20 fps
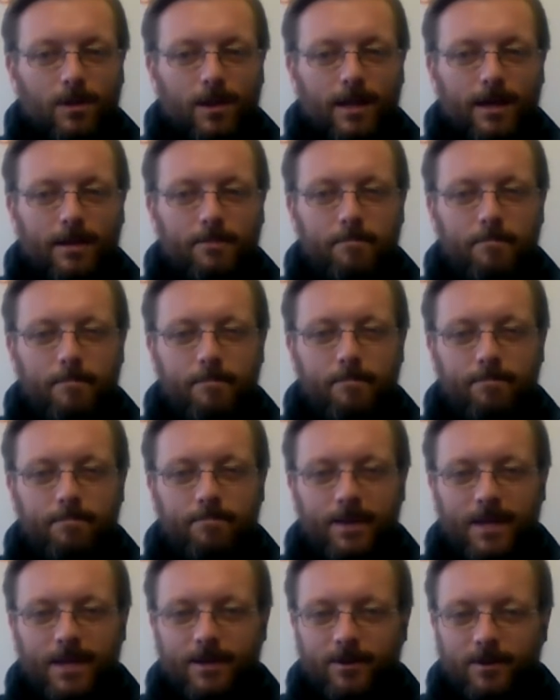lot
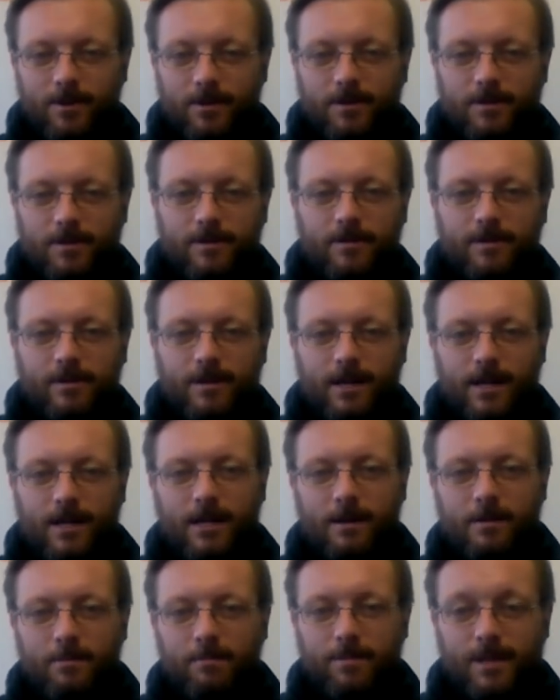bigger,
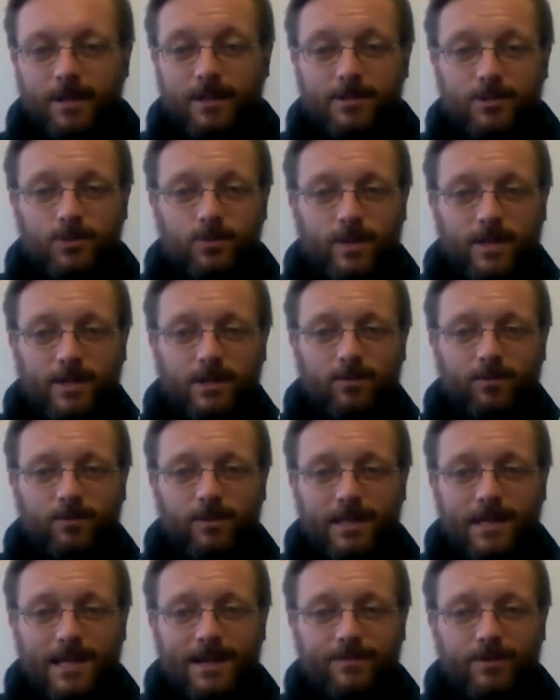because we don't
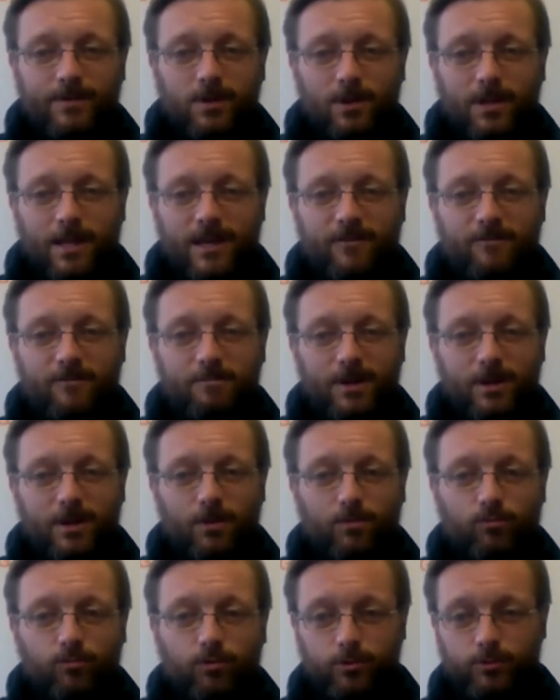really have a whole lot of bigger
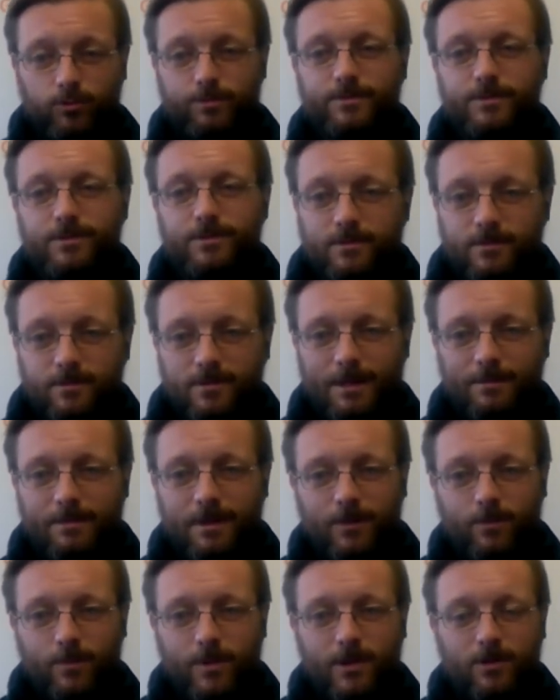rooms. I
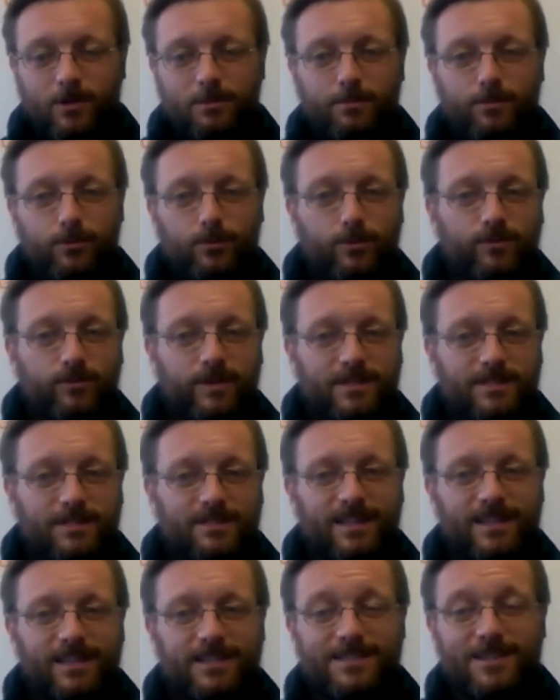mean, we could move it to
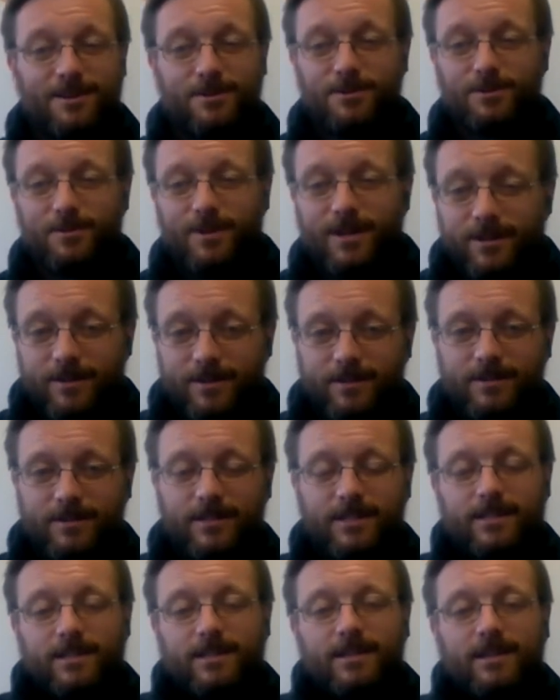like a center 200,
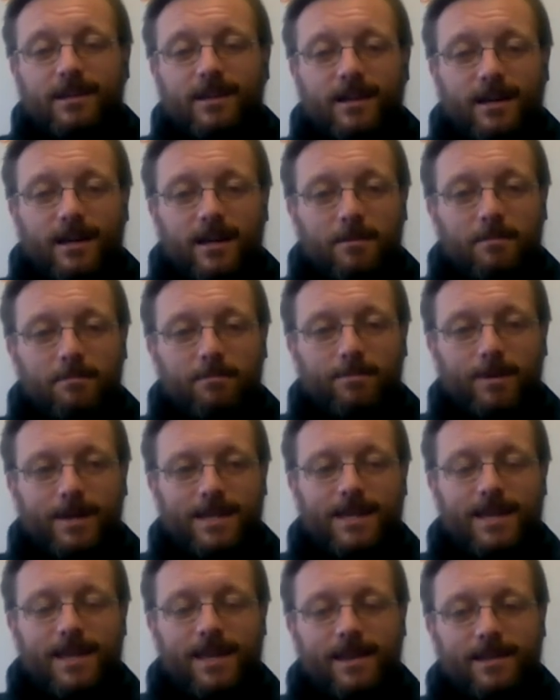but
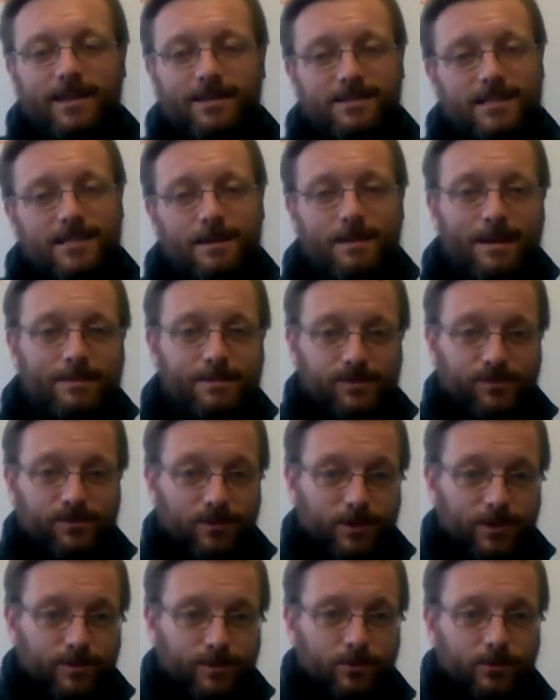you can't get the same atmosphere
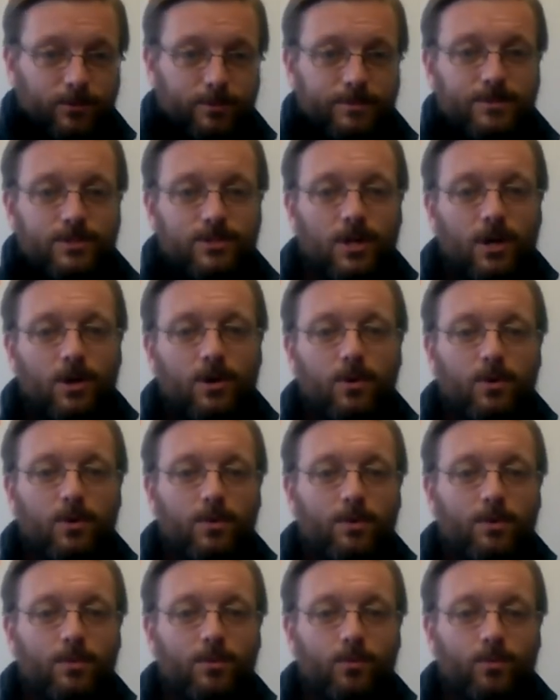in the room.
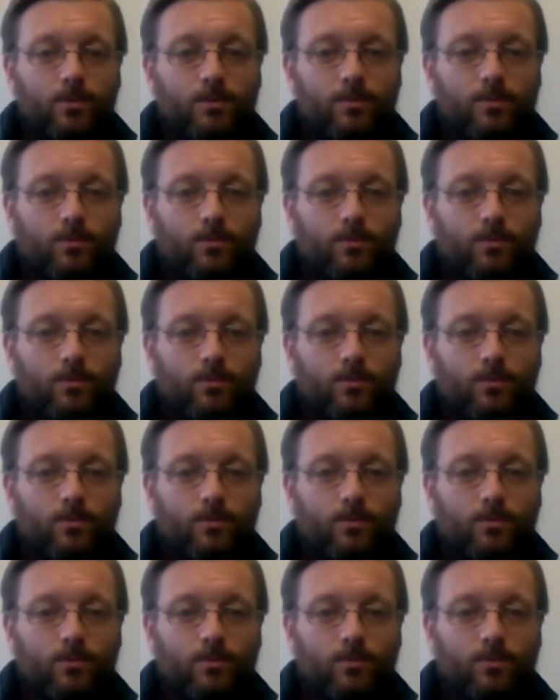So